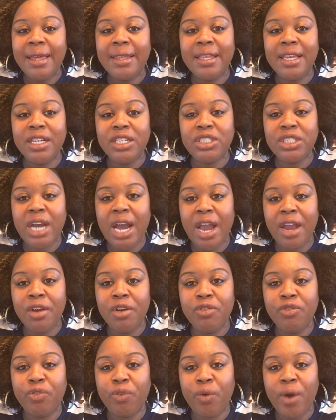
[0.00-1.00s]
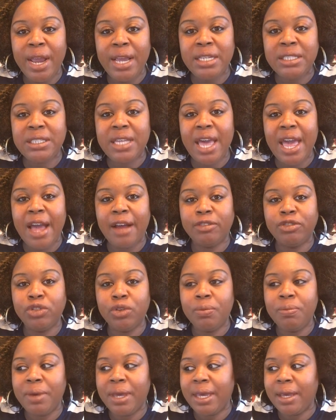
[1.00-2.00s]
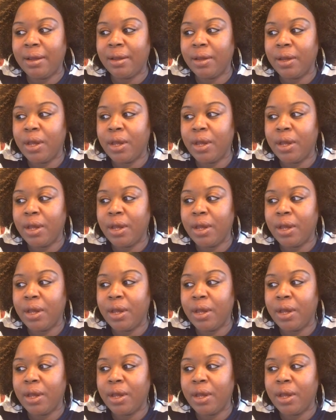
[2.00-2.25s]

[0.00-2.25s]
the entire phrase after me.